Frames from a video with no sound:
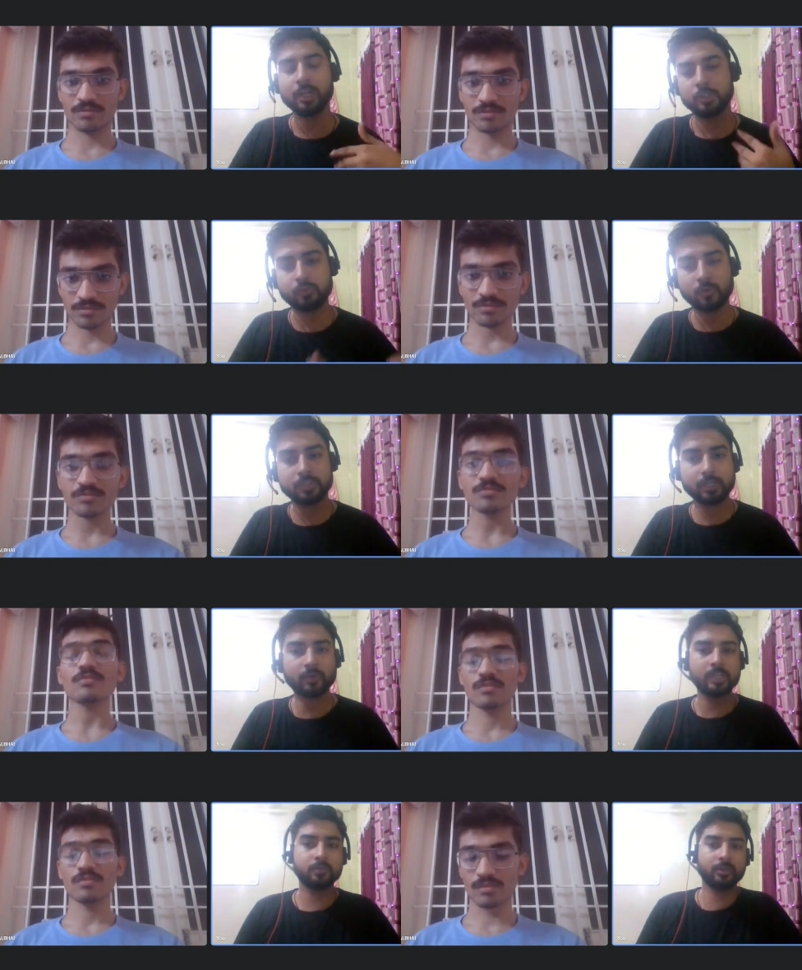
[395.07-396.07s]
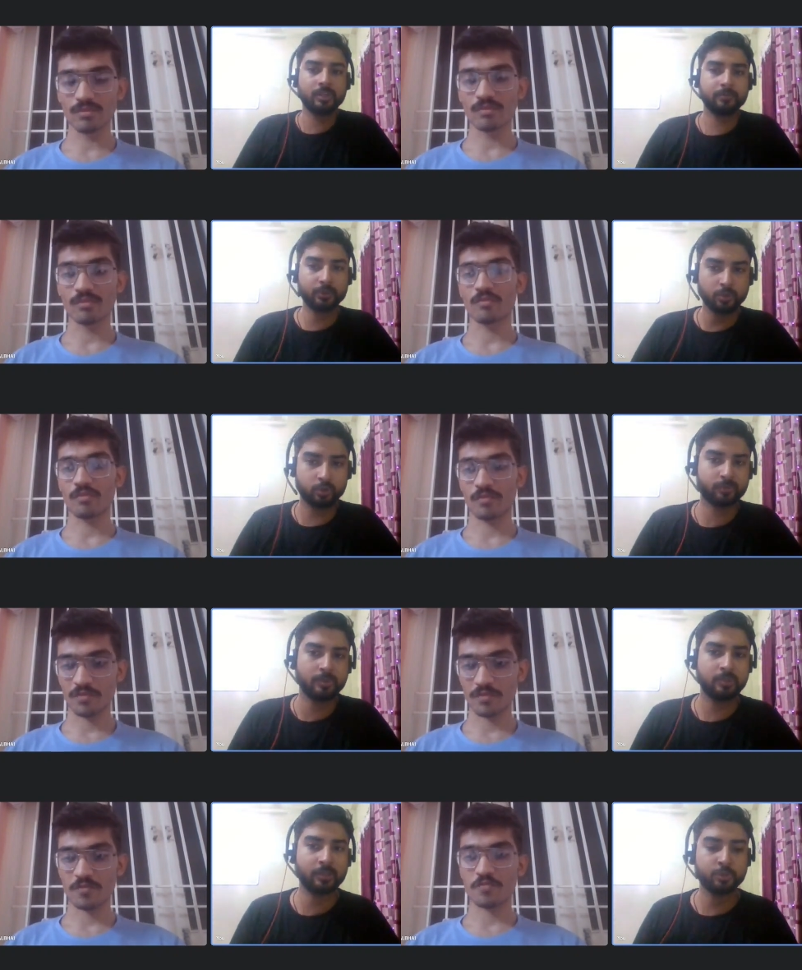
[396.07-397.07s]
Speaker 1: So what advice would you give to those
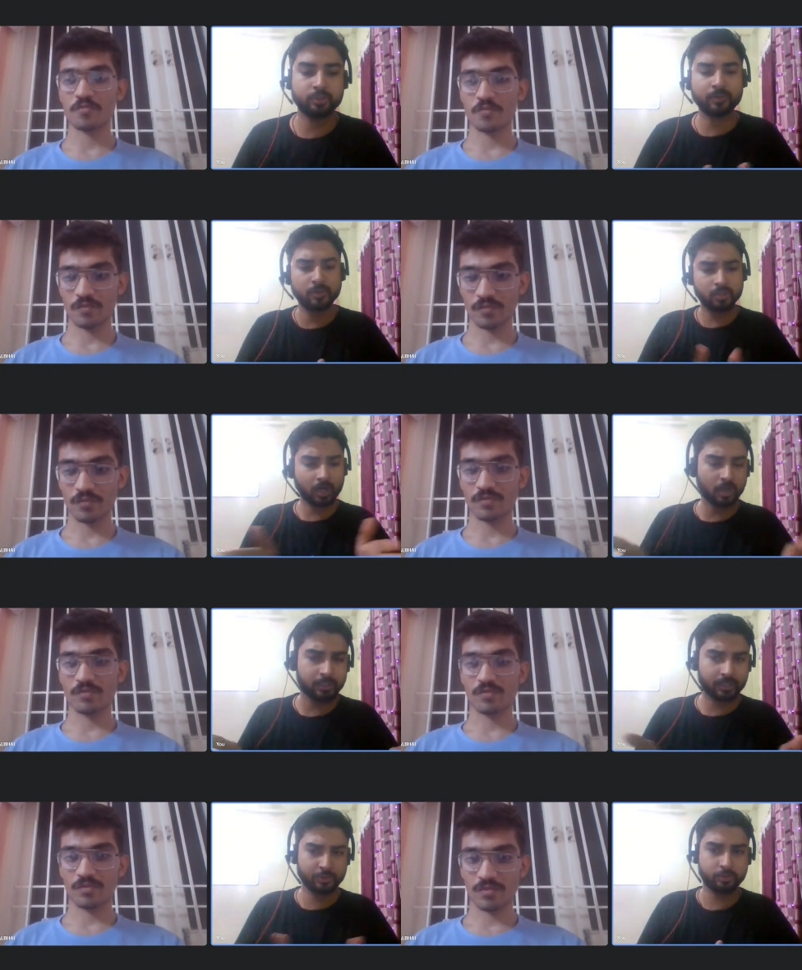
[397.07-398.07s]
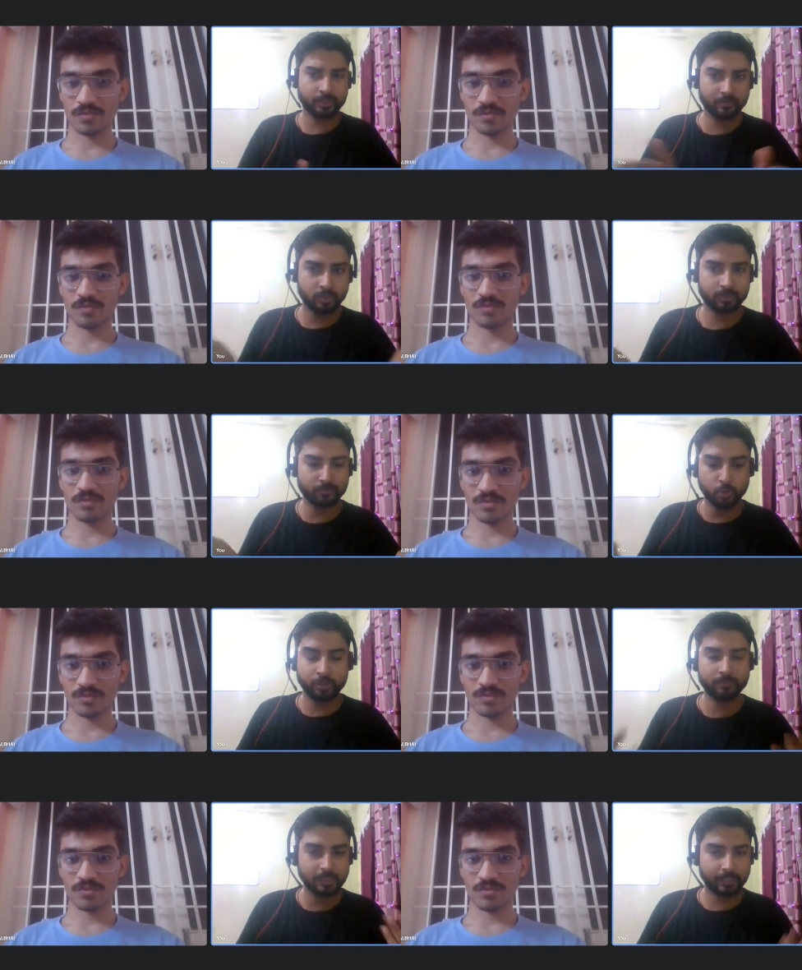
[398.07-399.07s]
people? Should they work harder? Should they work
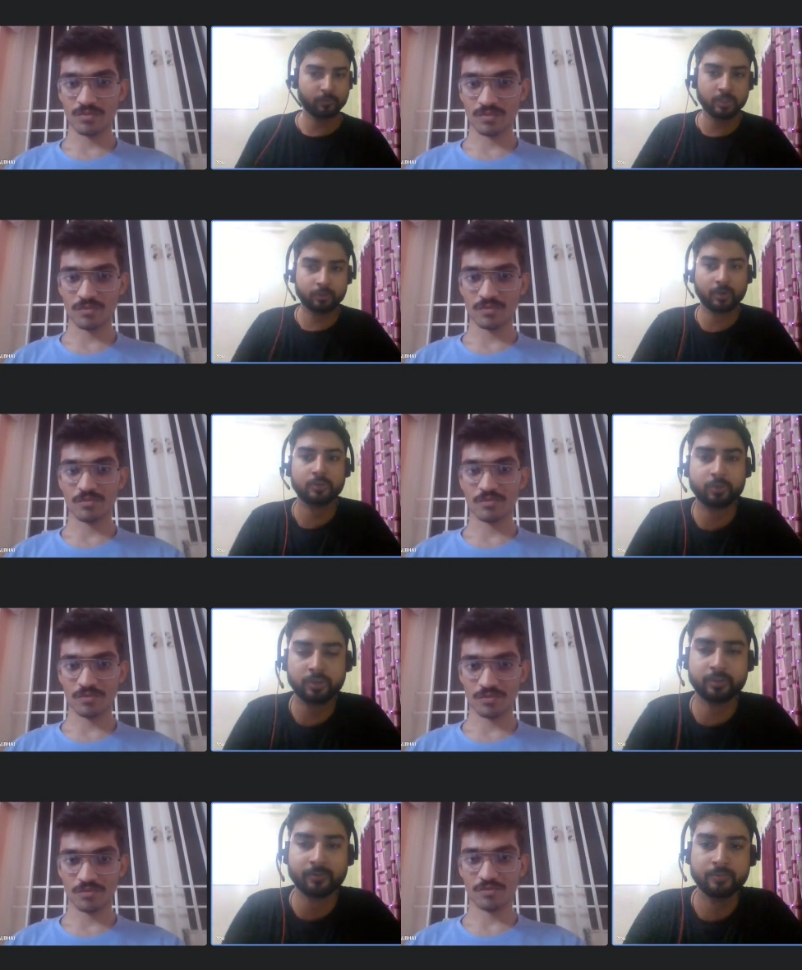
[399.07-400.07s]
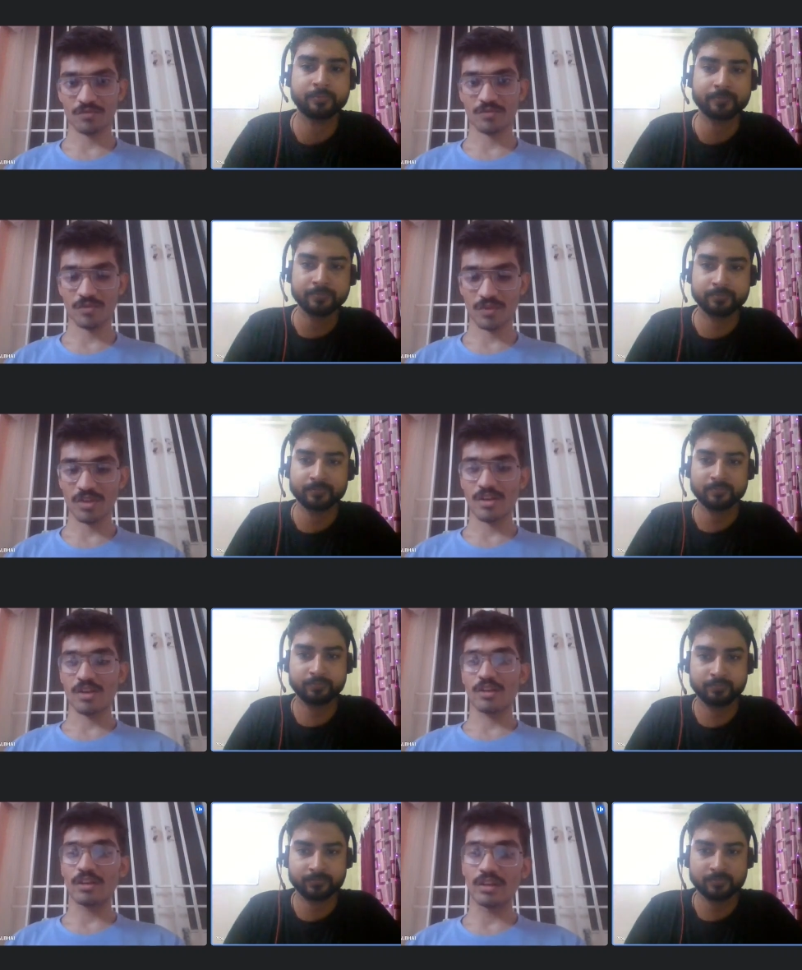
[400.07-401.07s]
more? Like what advice would you give?
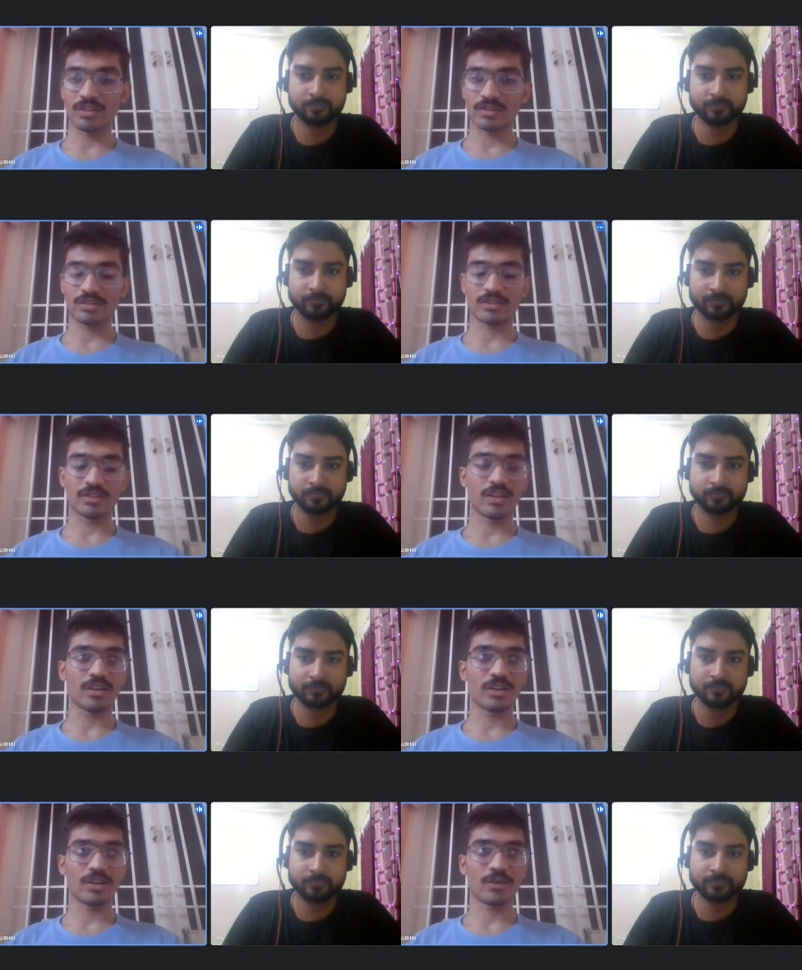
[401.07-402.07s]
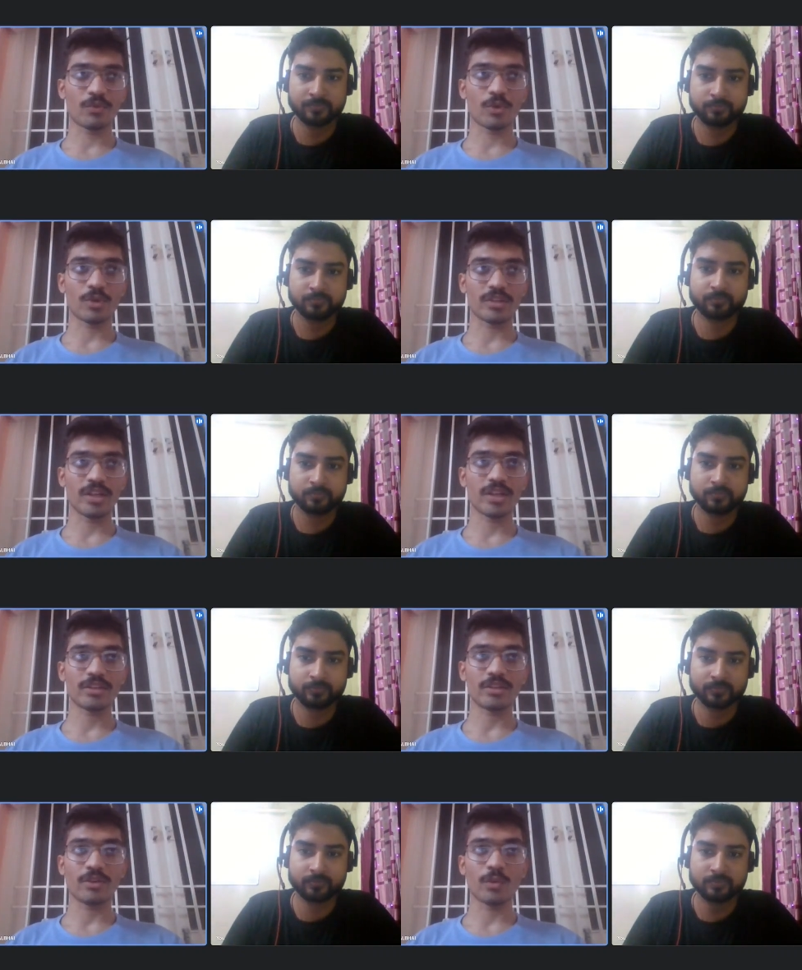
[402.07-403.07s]
Speaker 2: Yes, uh, for
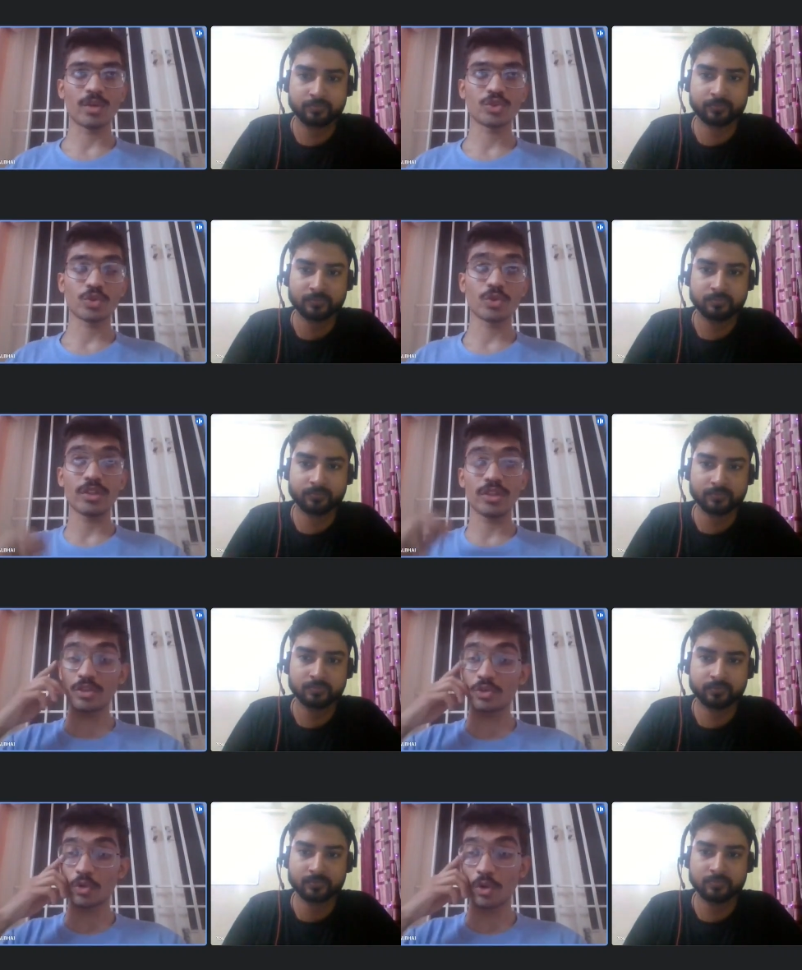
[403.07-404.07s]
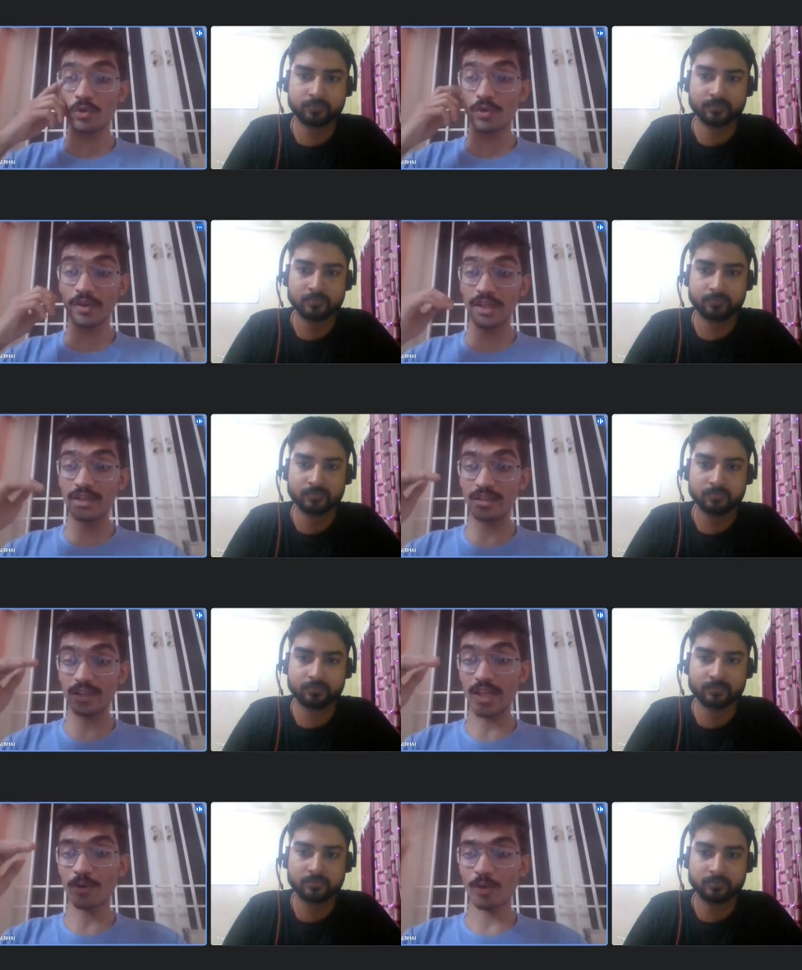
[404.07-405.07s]
that uh, one should uh, solve in a
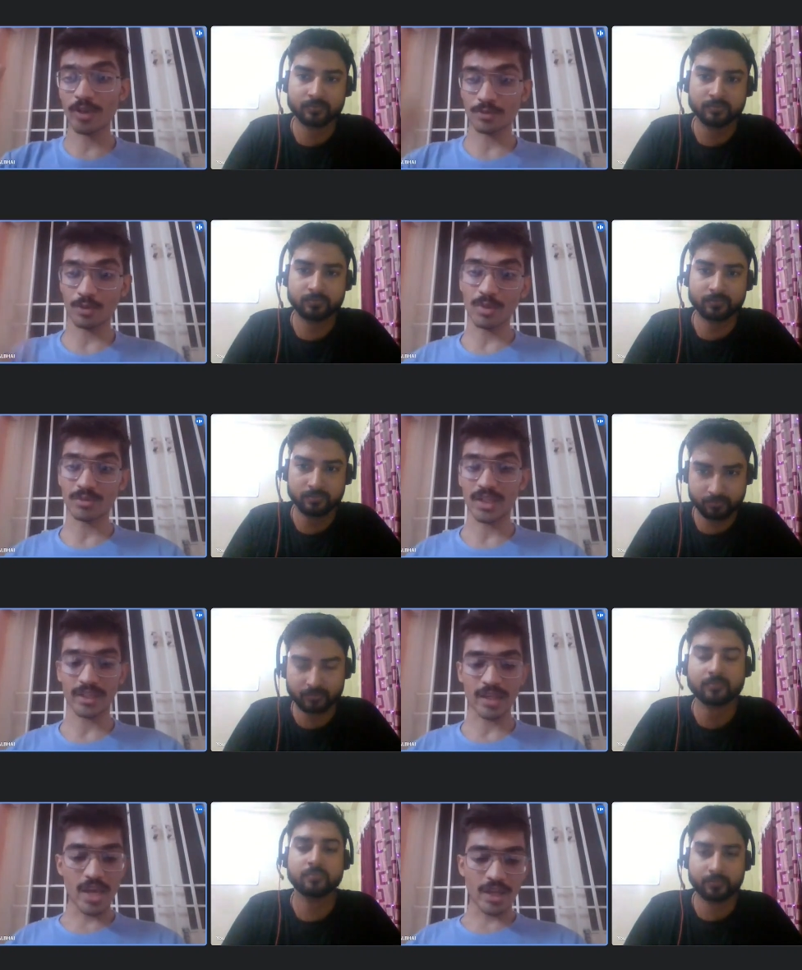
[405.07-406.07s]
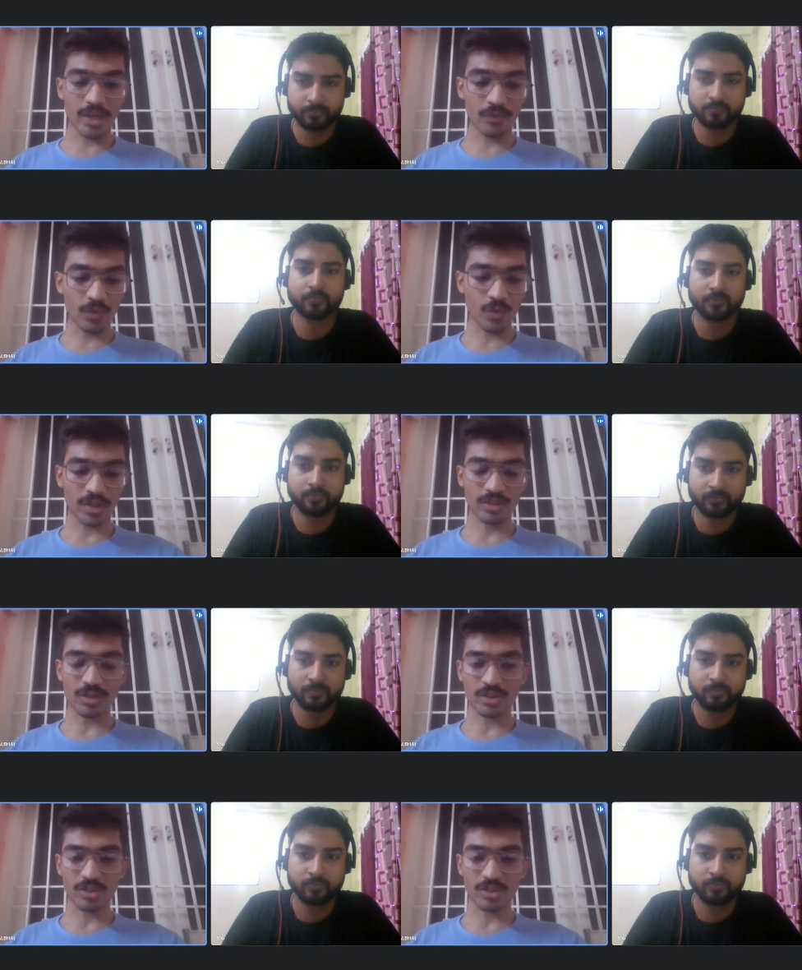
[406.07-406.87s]
level wise problems. Like if you are uh,